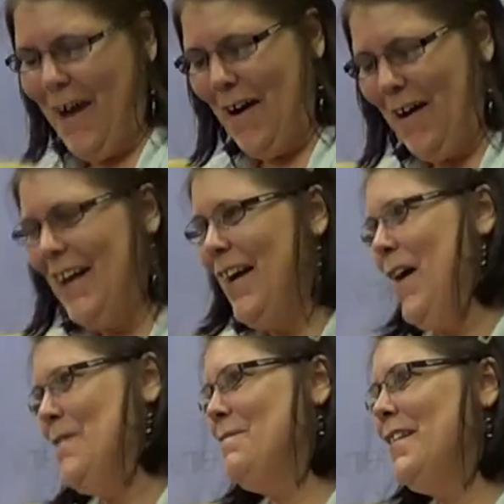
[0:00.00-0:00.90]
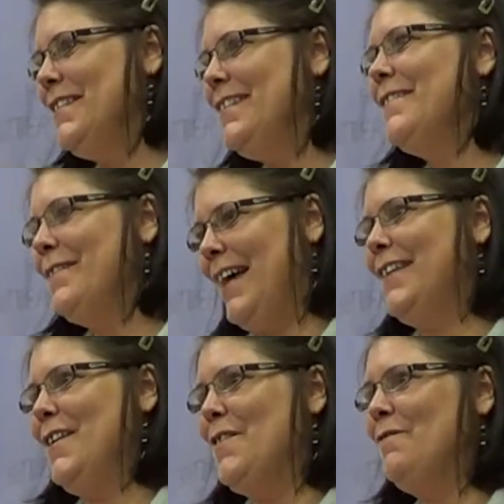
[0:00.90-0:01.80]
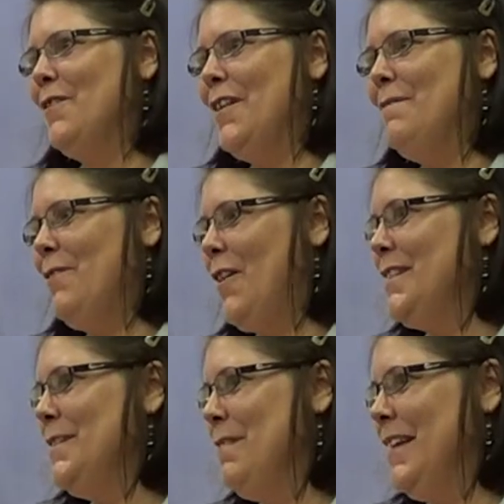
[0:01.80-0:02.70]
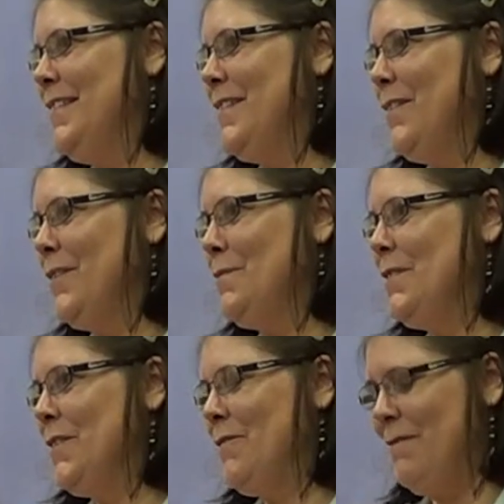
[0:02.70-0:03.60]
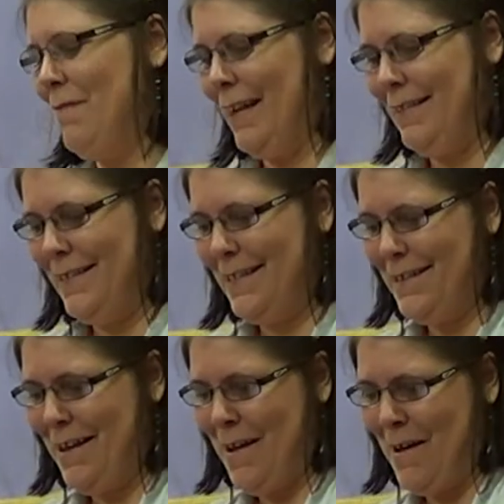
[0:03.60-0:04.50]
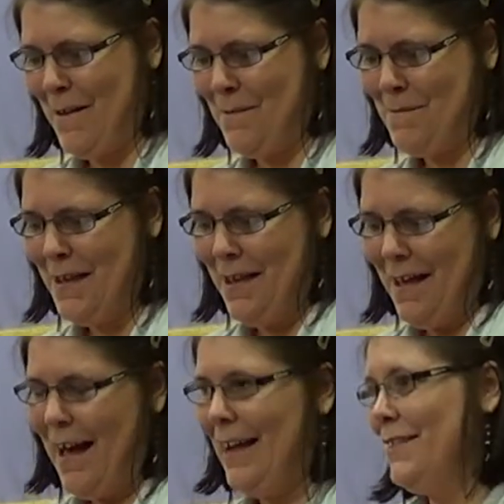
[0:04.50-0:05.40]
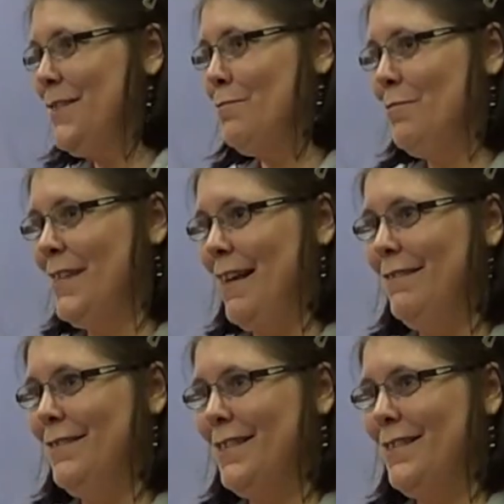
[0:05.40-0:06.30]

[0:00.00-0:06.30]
Hi, thank you for inviting me to come to your event and to present